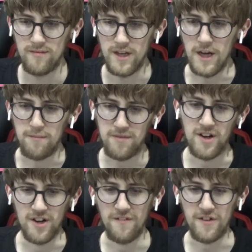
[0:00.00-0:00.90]
Yep,
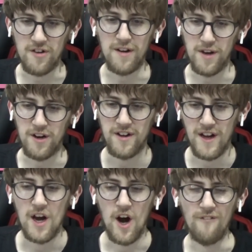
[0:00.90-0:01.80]
starting off the graveyard.
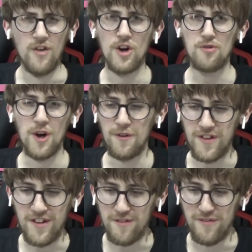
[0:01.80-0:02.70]
Our first one of
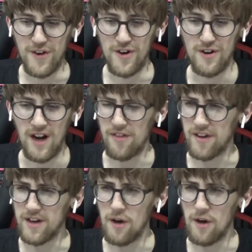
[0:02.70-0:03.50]
season four, I think.